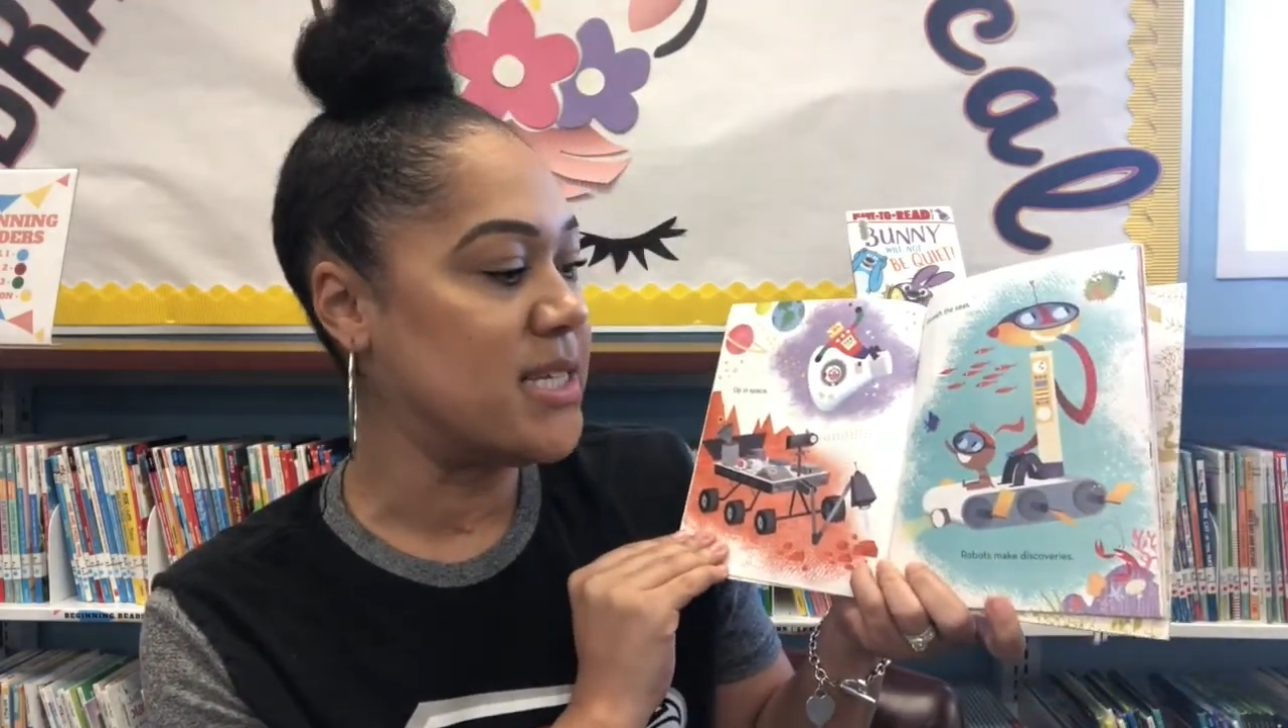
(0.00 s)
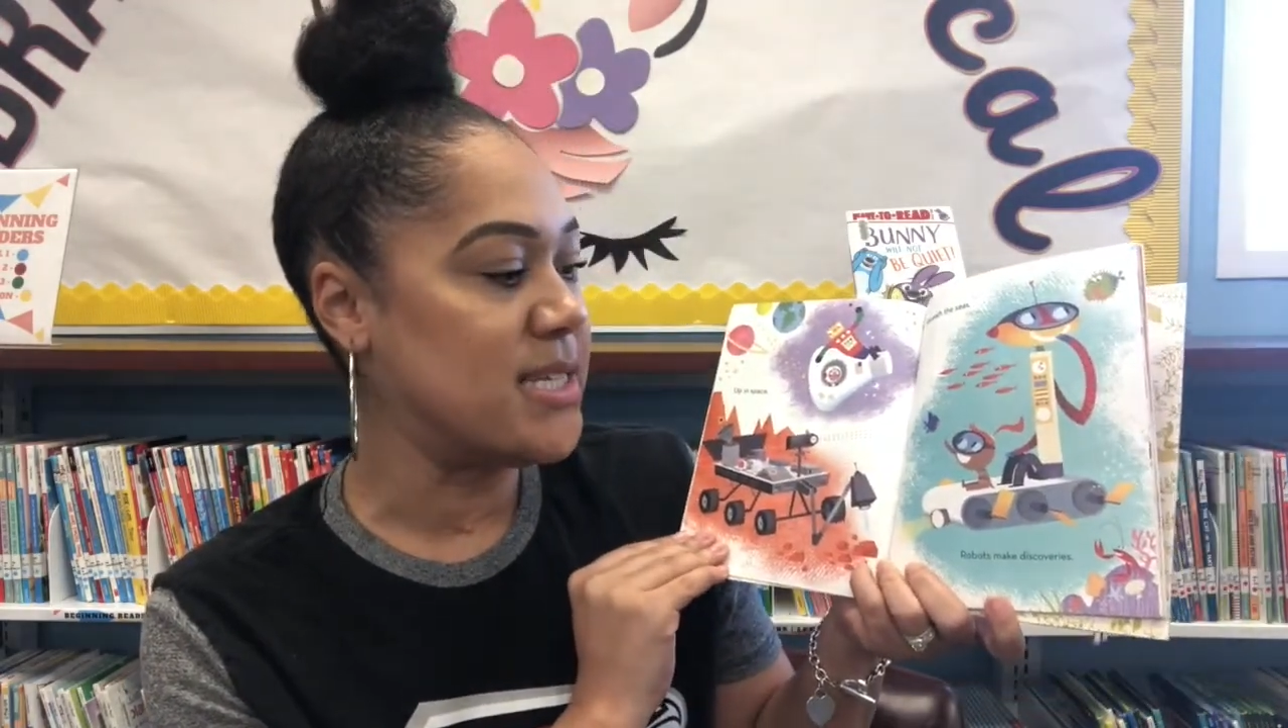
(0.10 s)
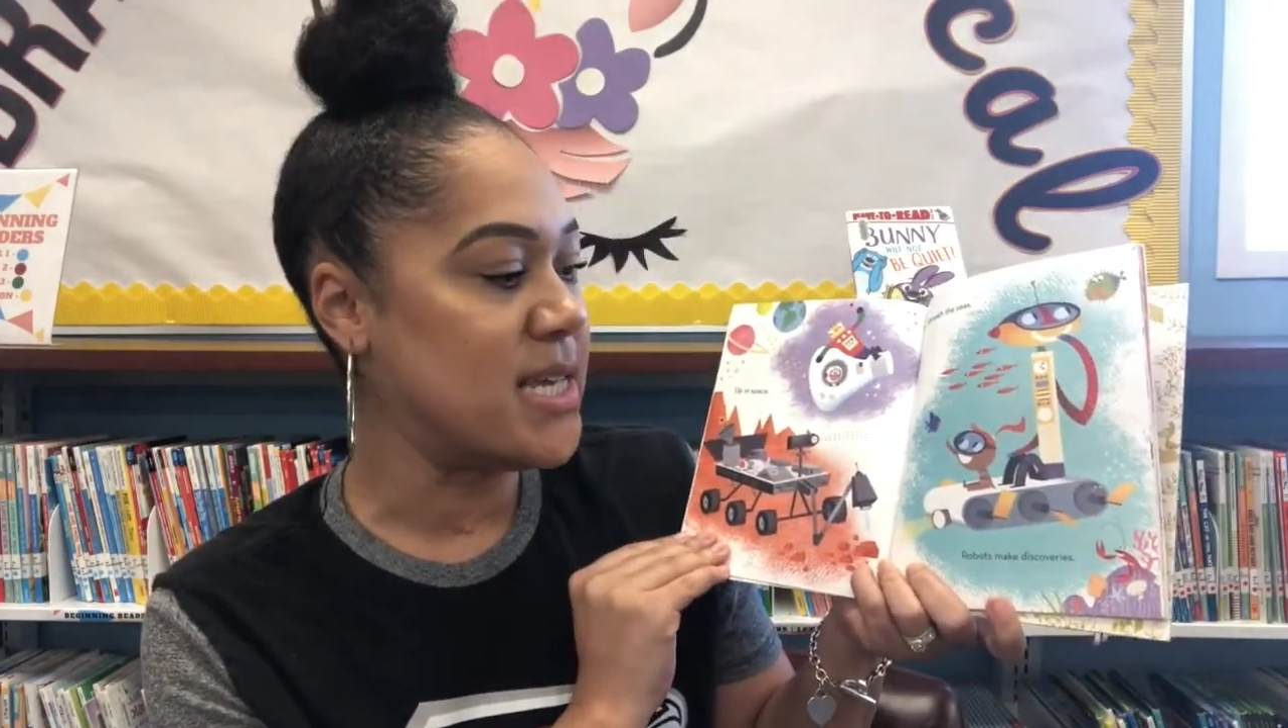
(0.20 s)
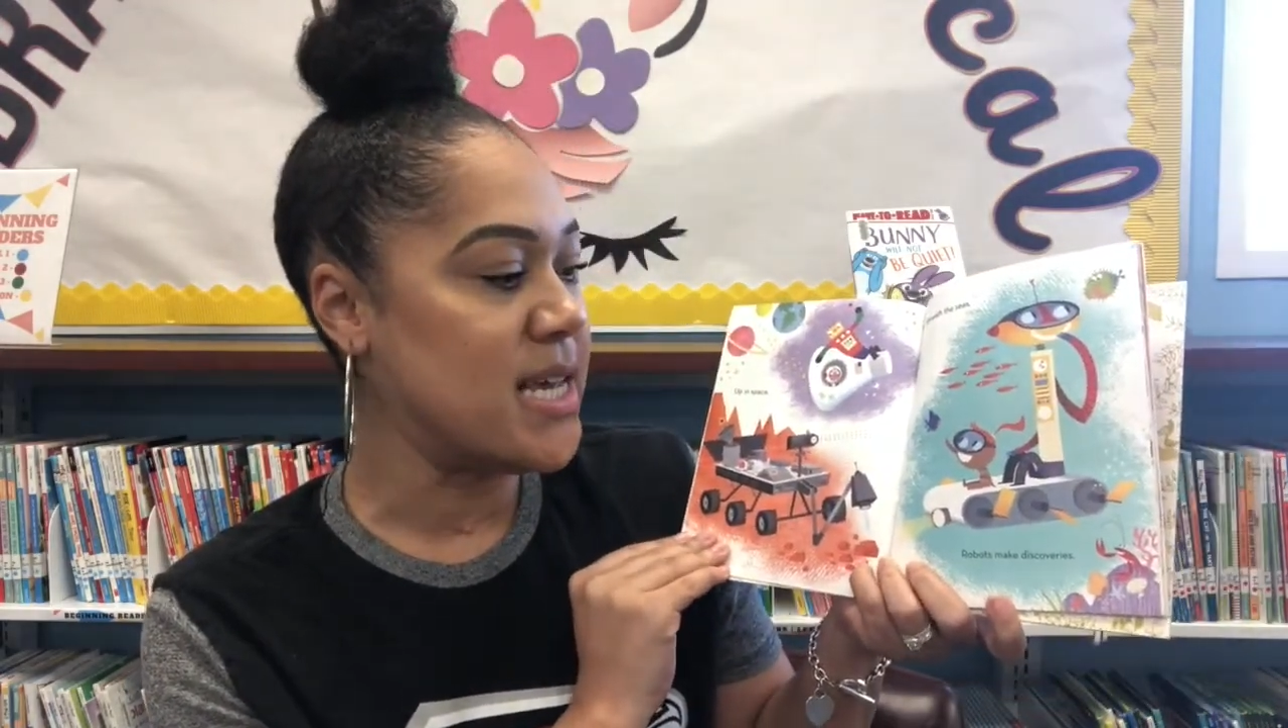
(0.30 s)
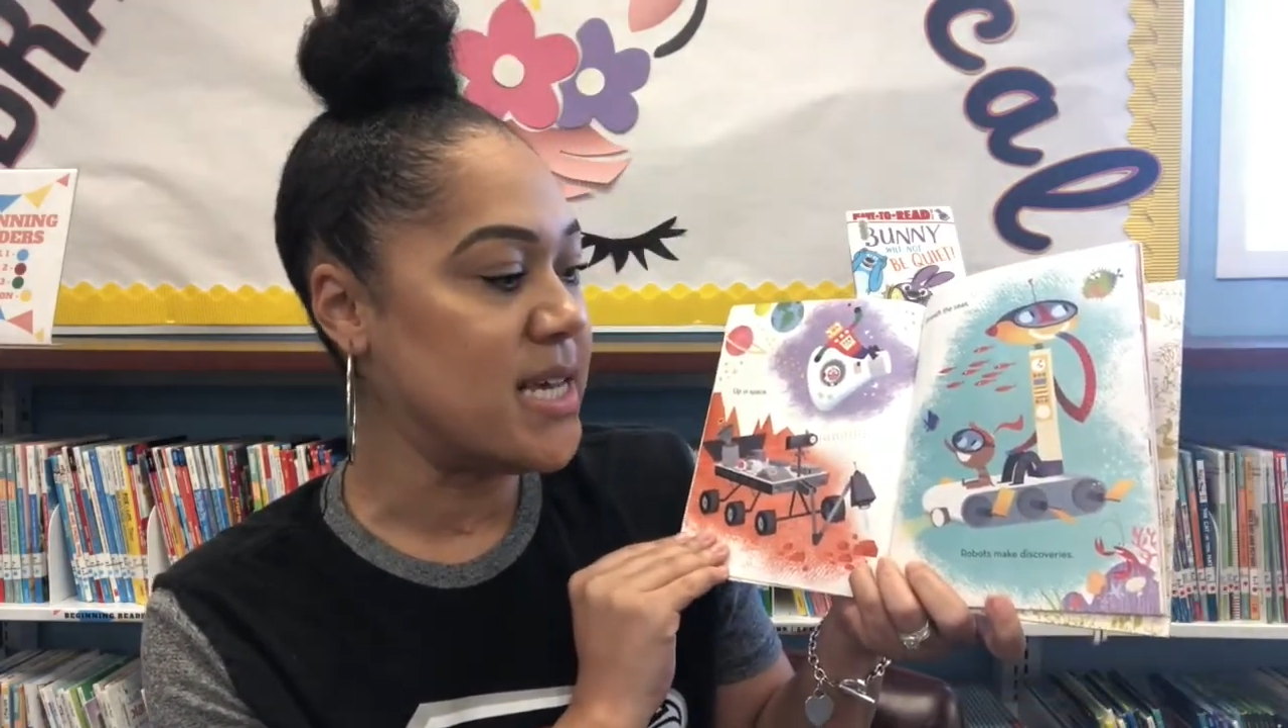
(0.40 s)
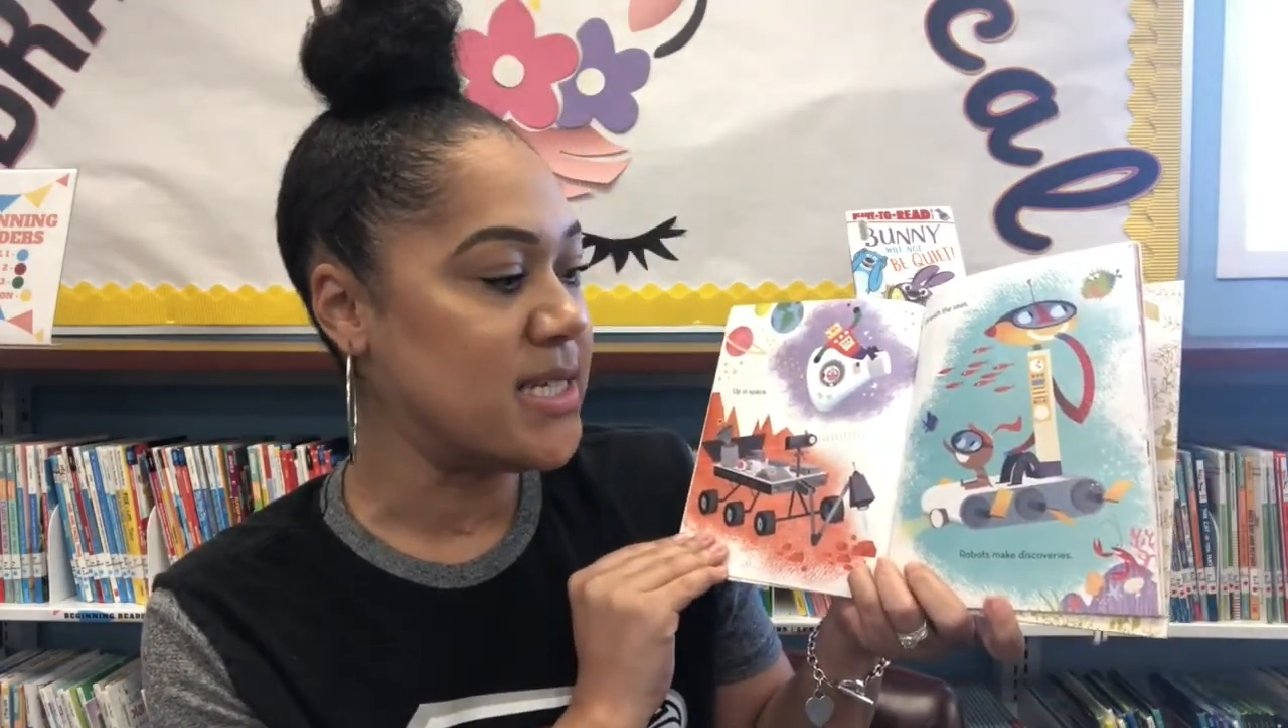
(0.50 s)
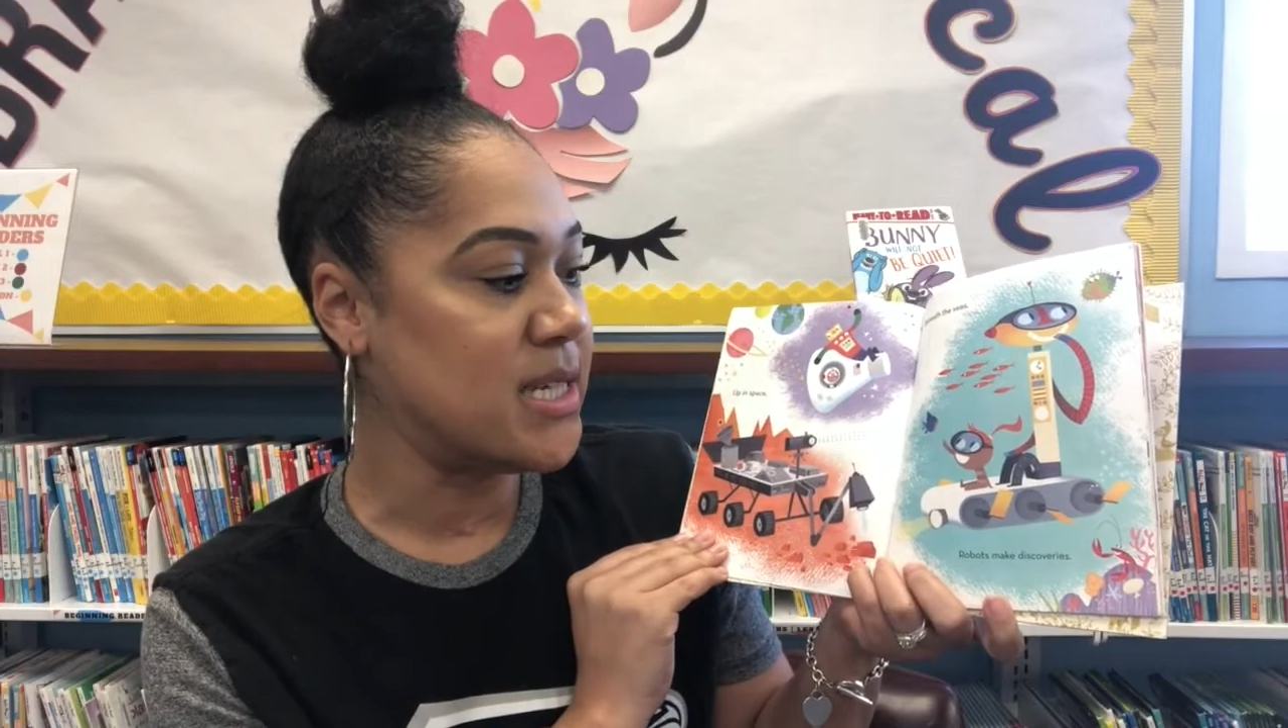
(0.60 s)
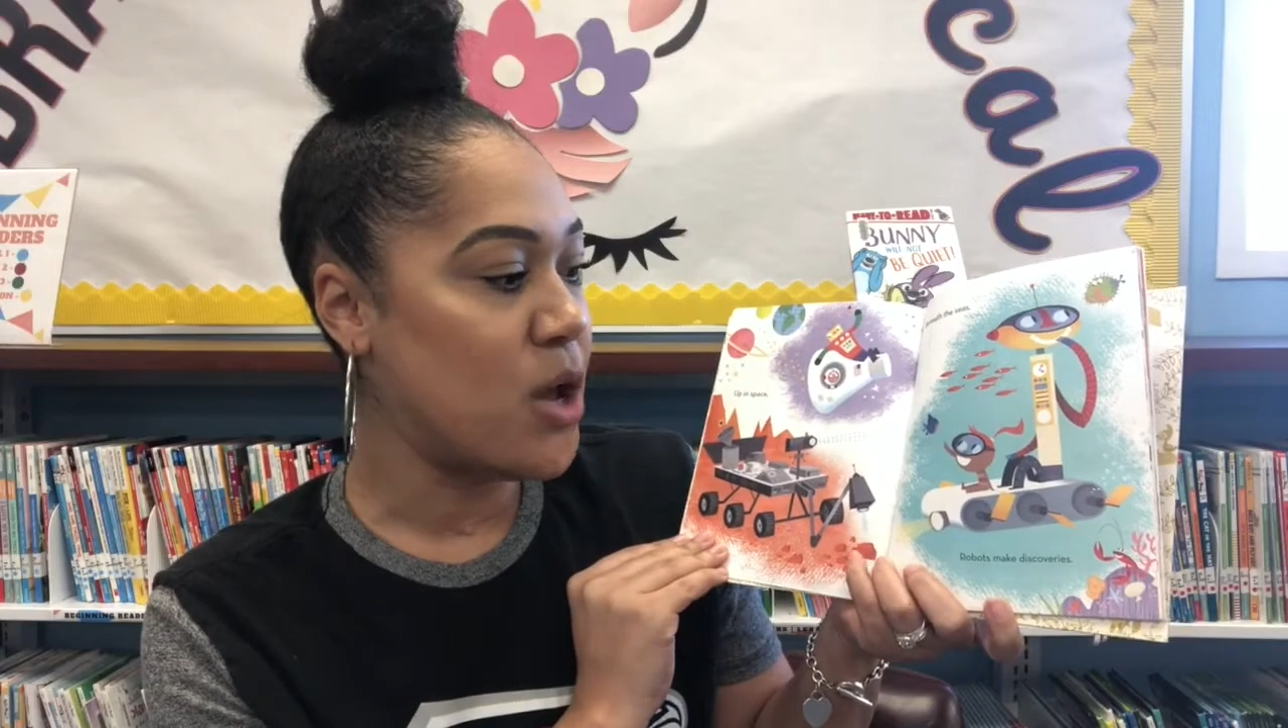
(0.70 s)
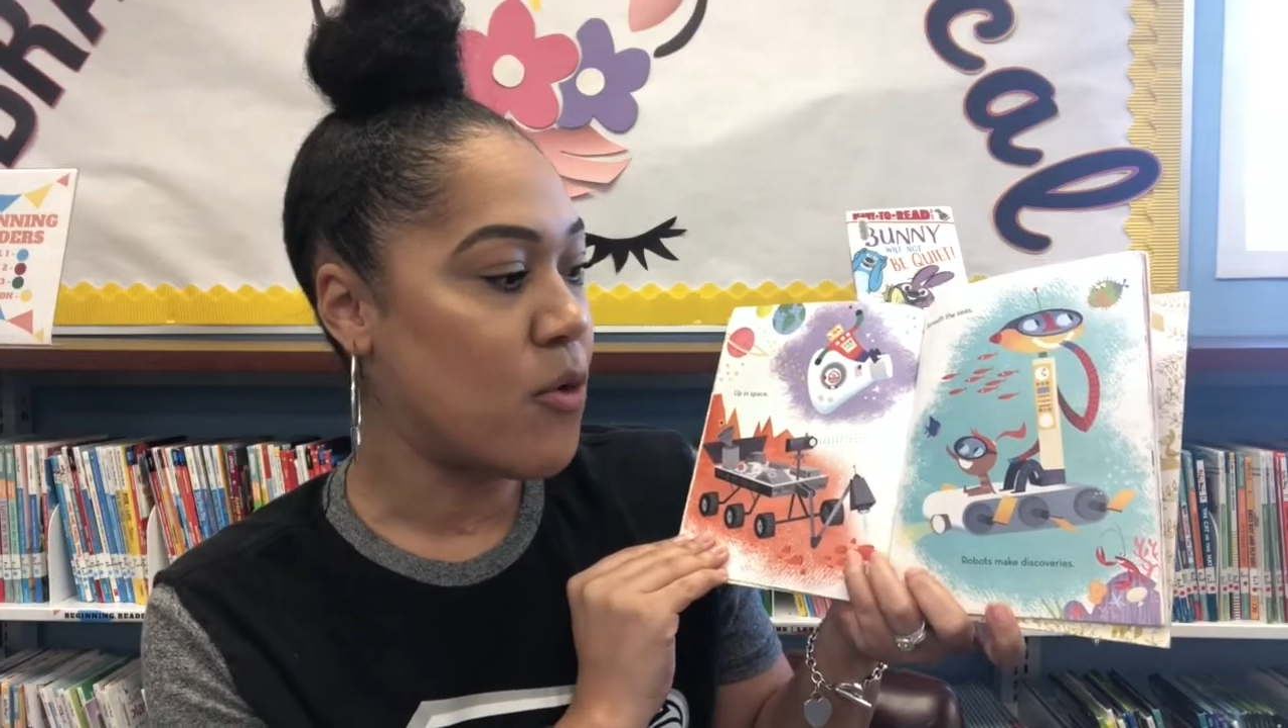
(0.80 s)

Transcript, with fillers: seas,